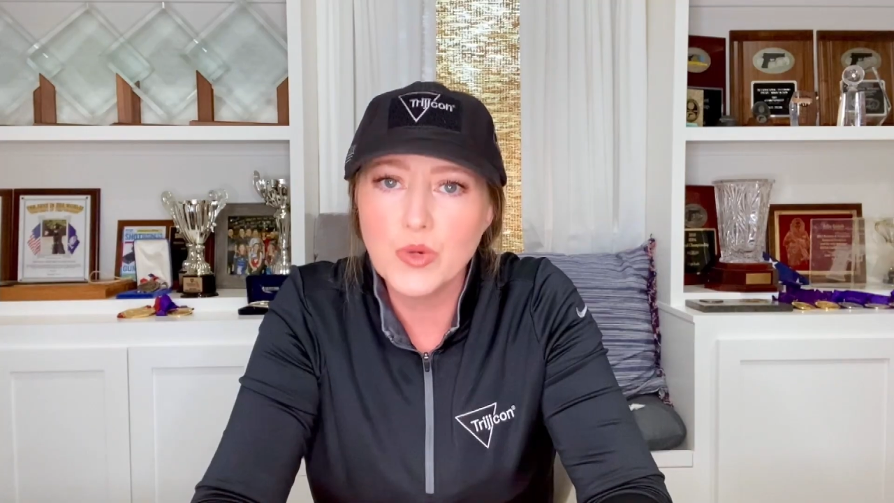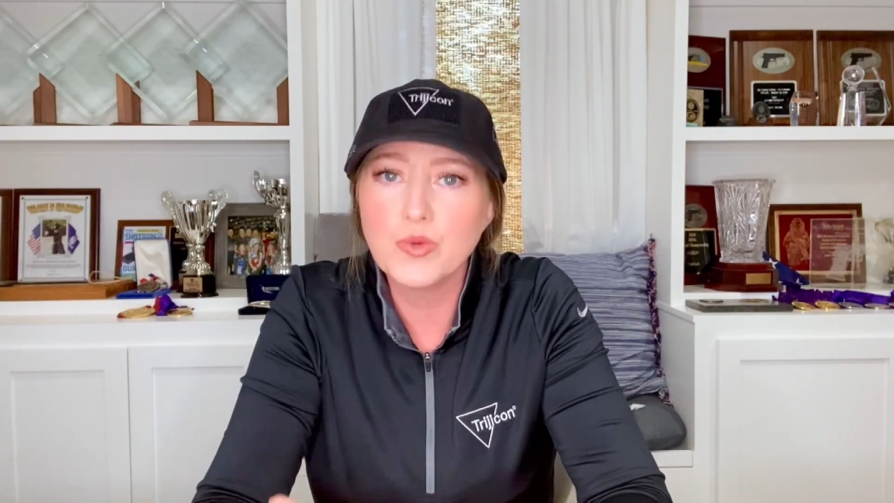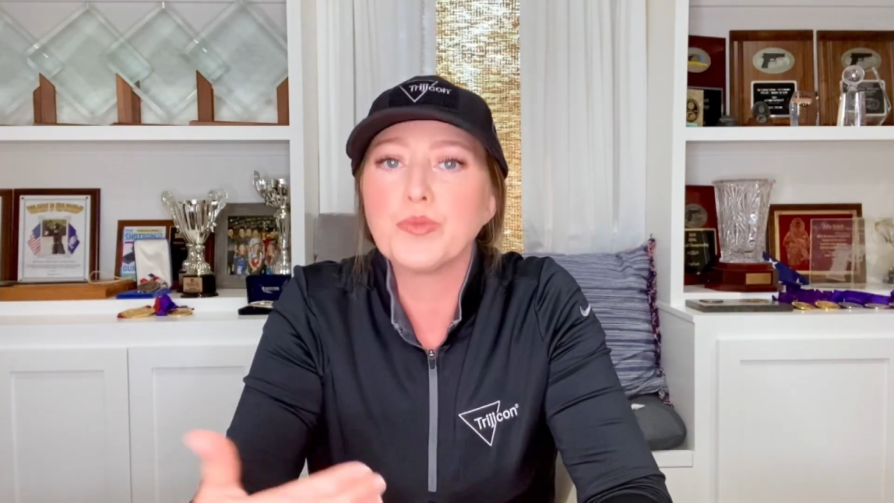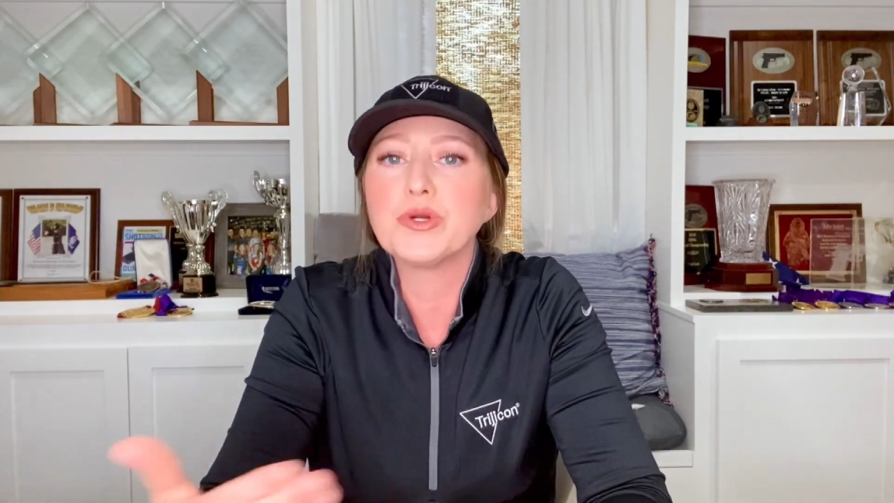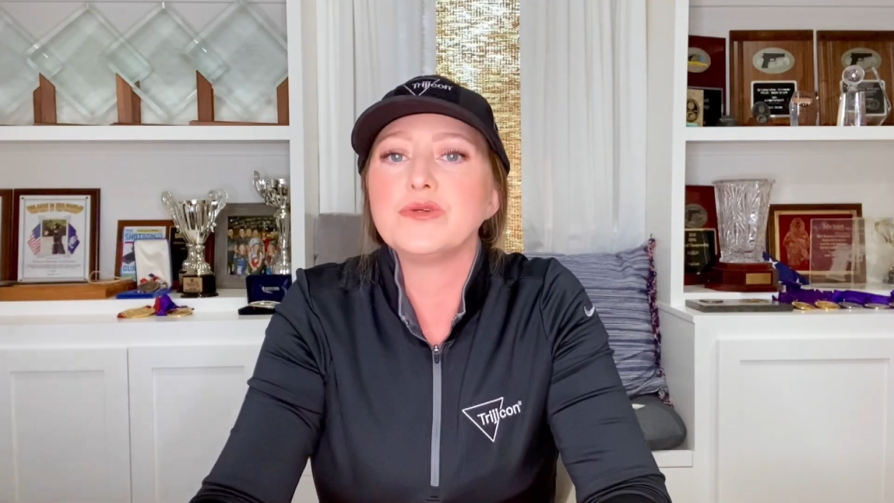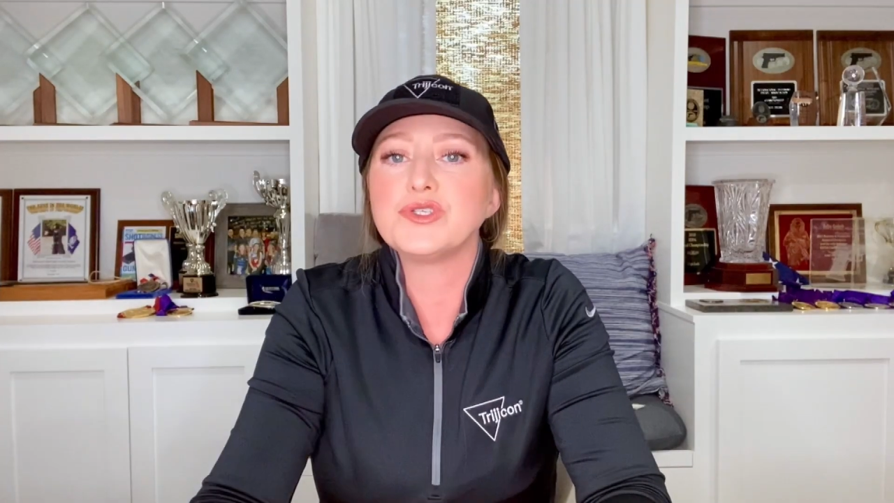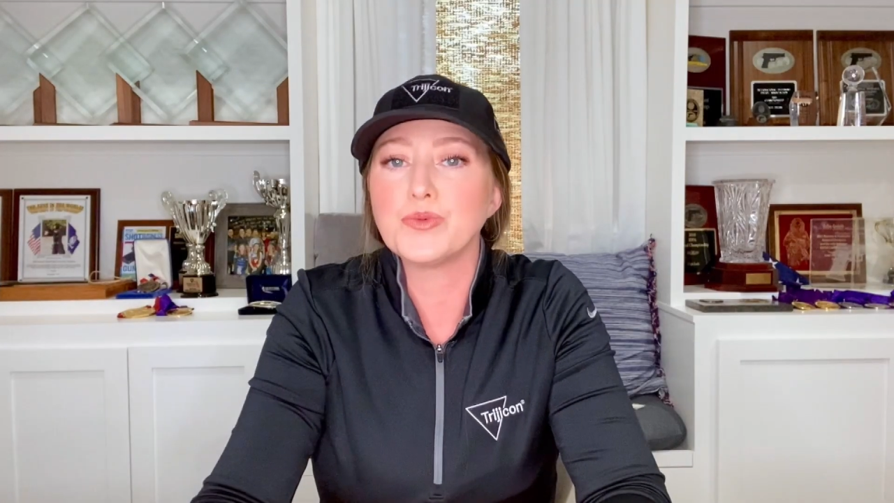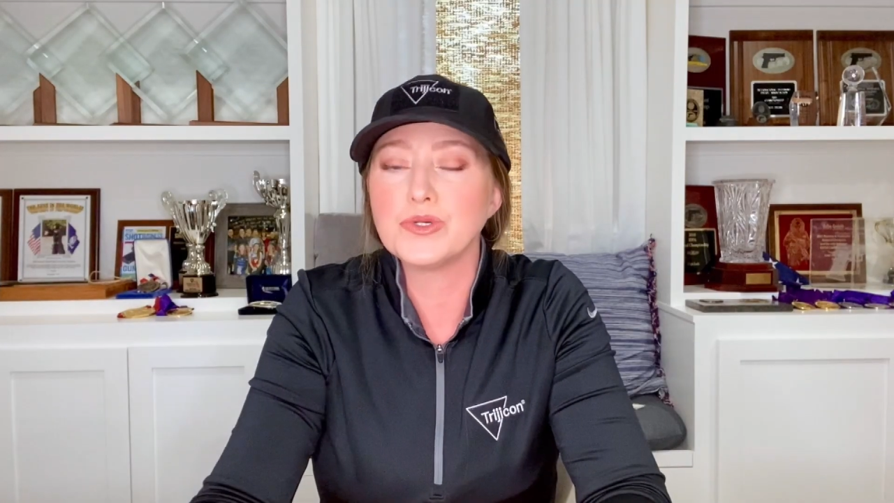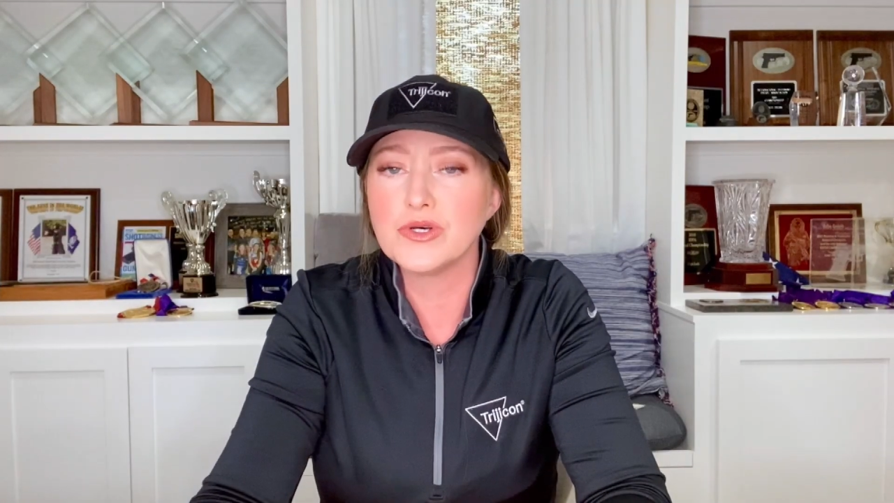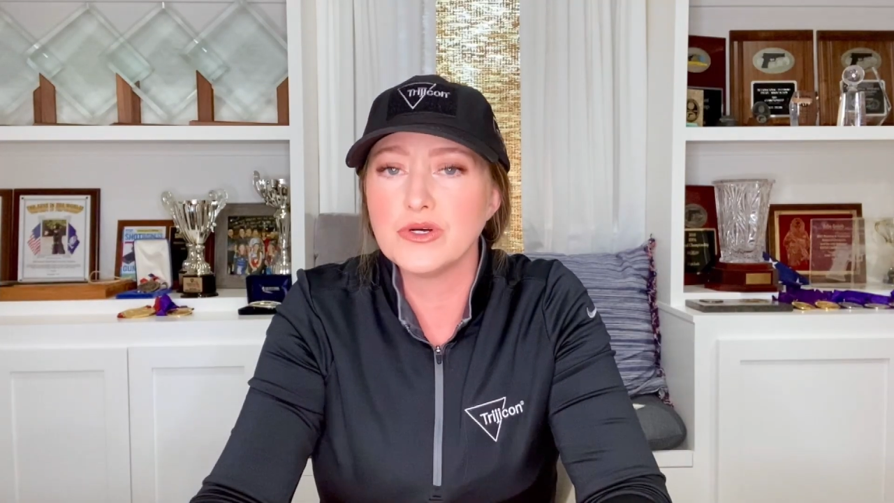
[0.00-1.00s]
will produce the
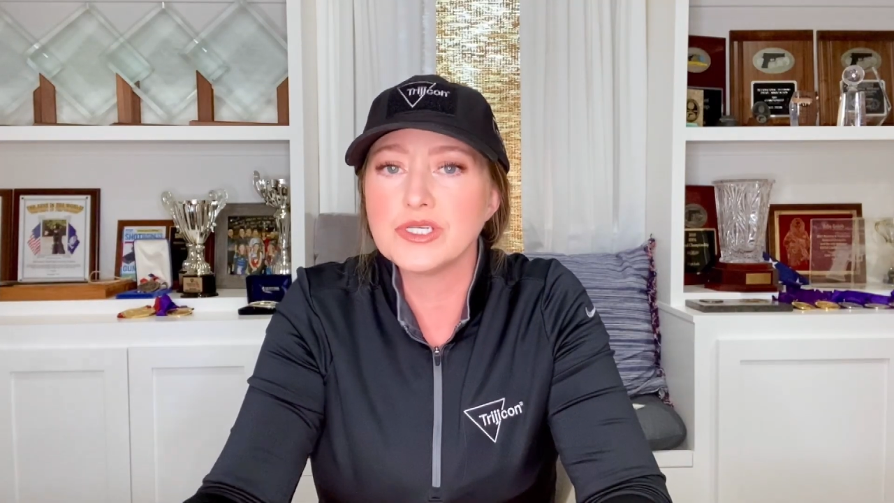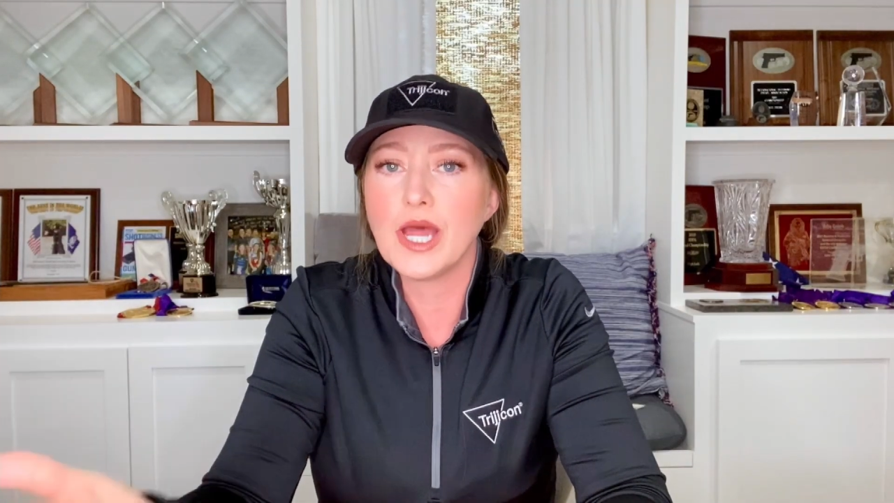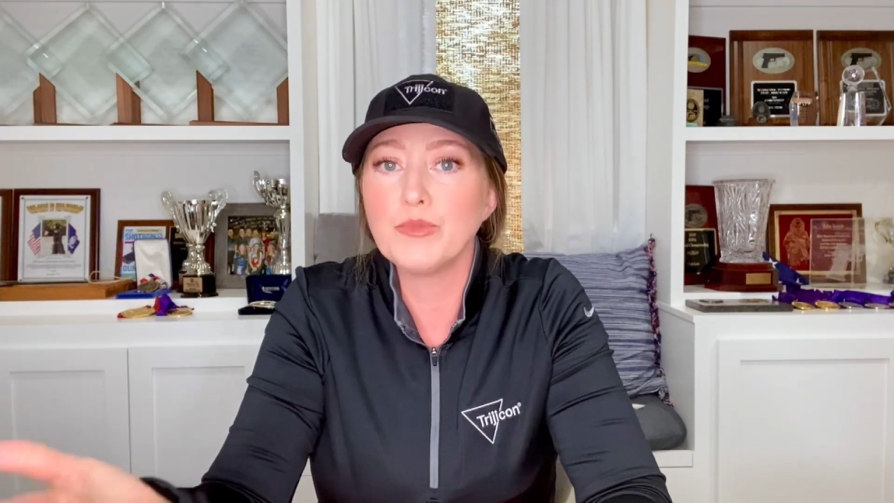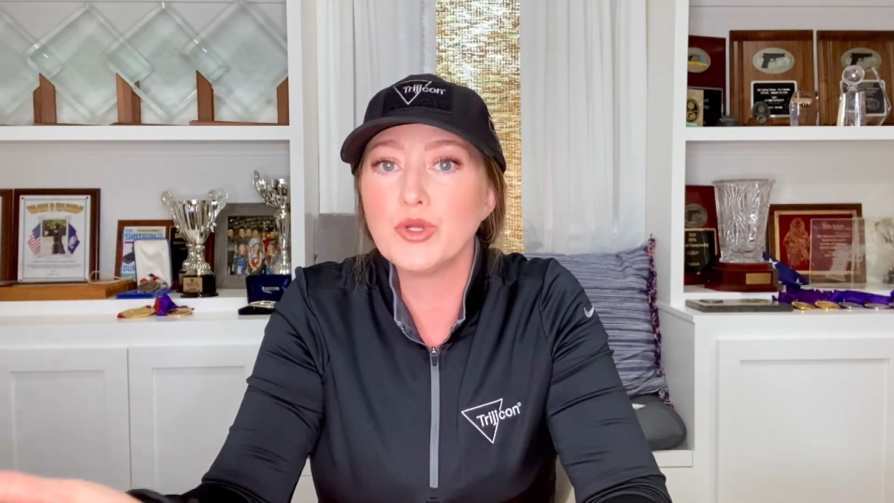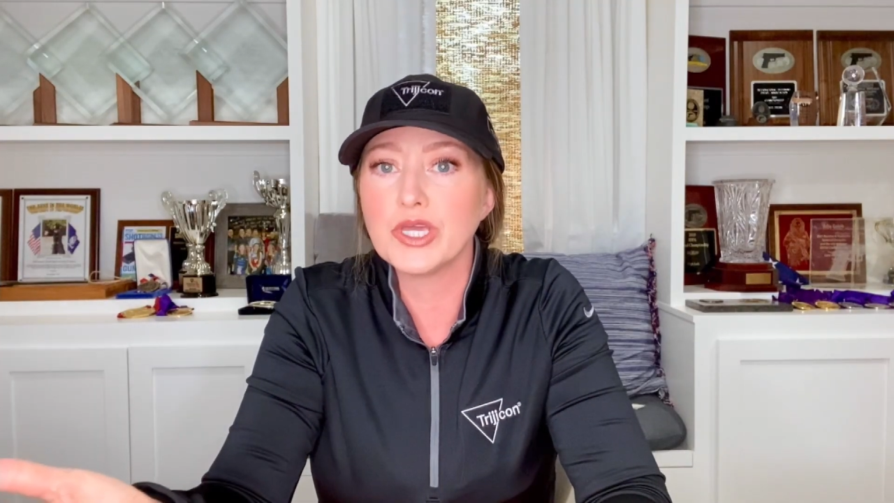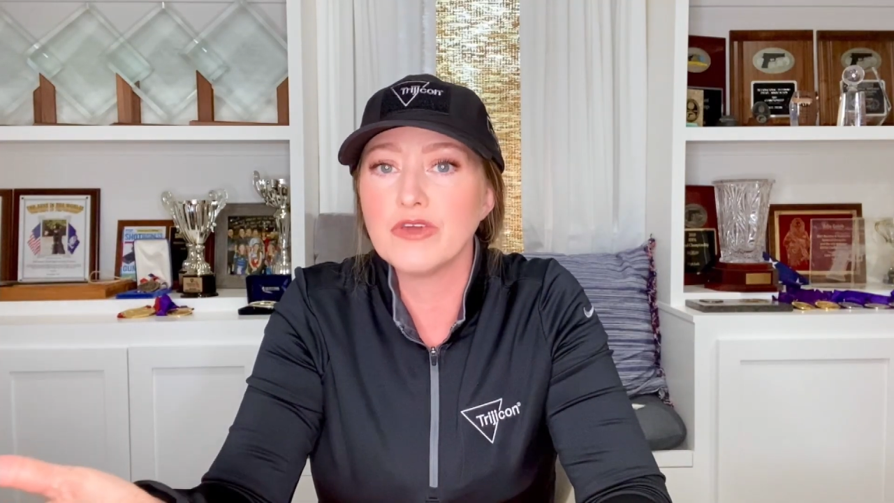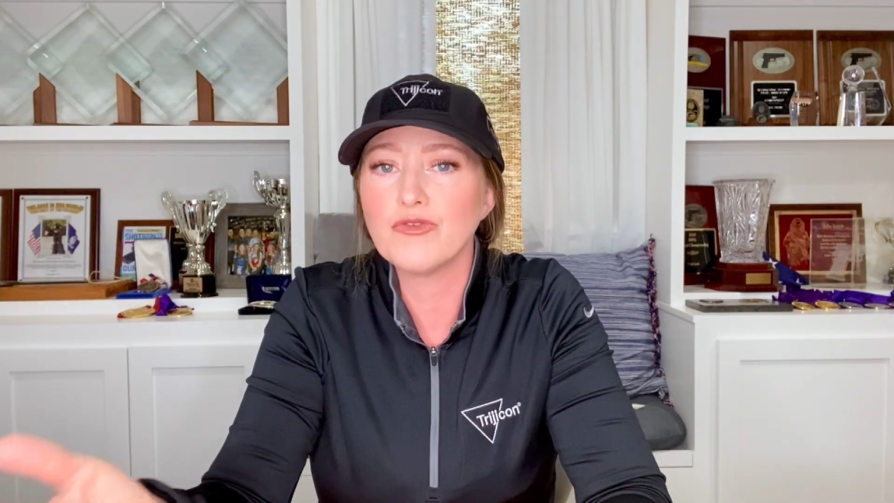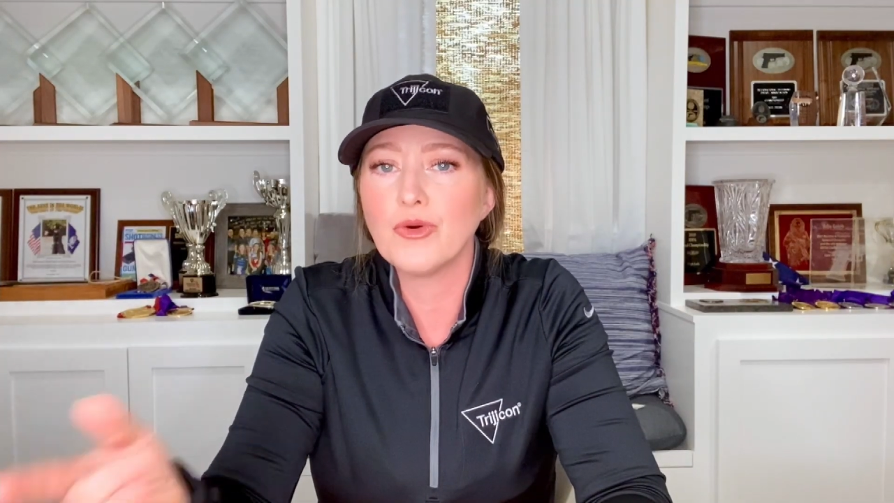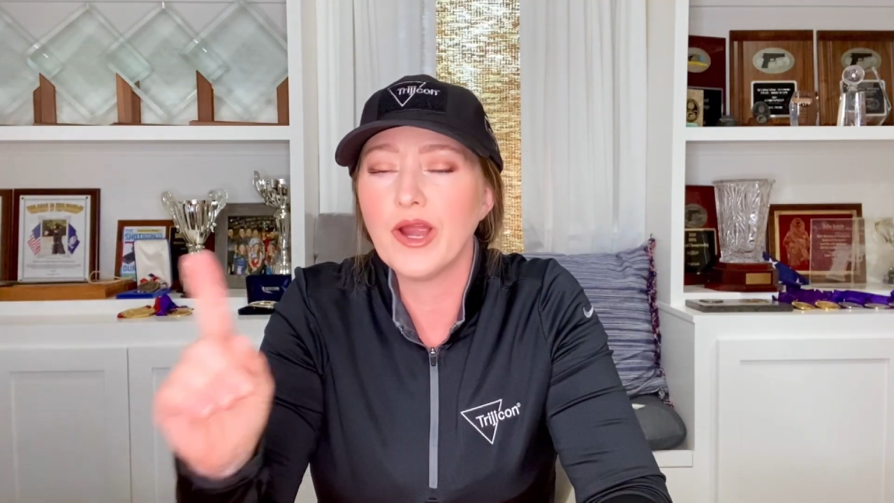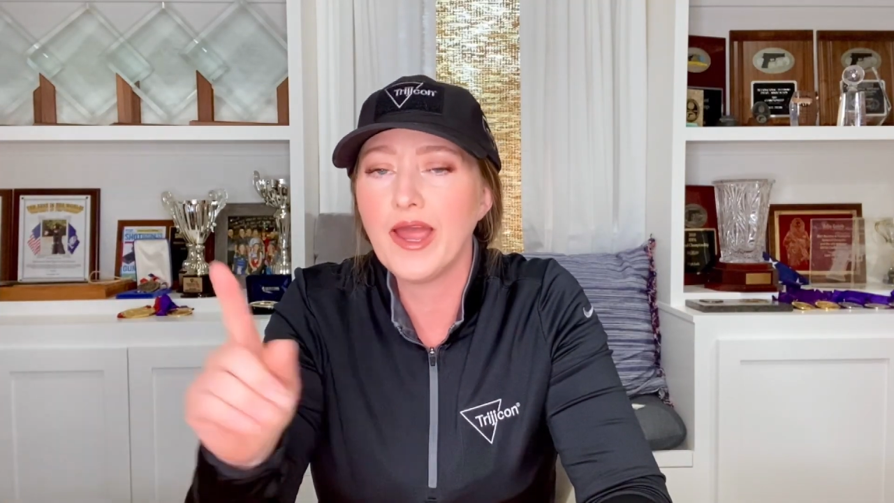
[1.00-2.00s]
results I'm looking
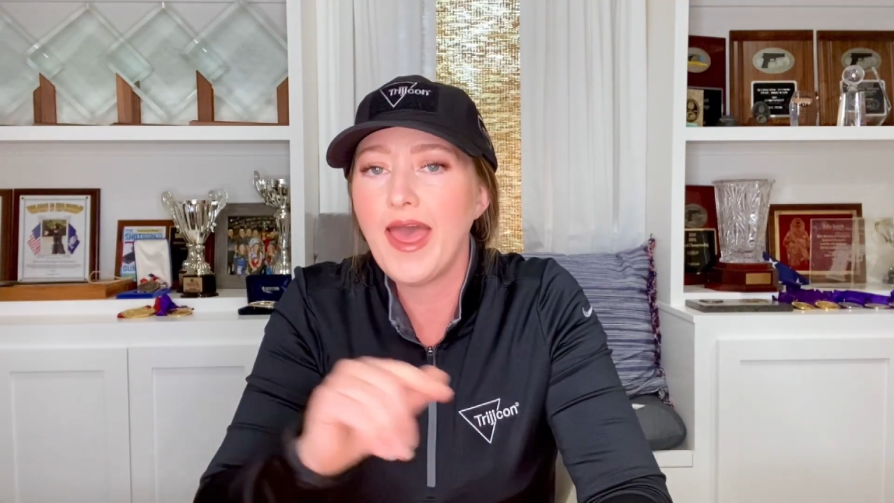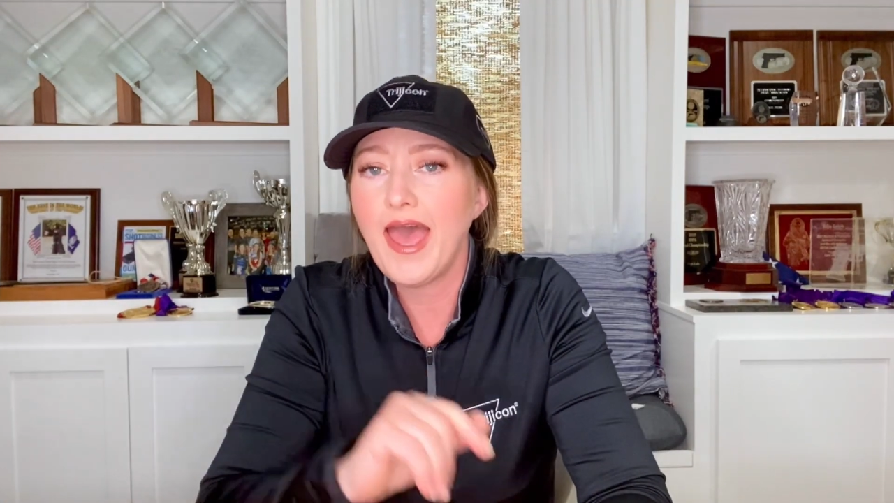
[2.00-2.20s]
for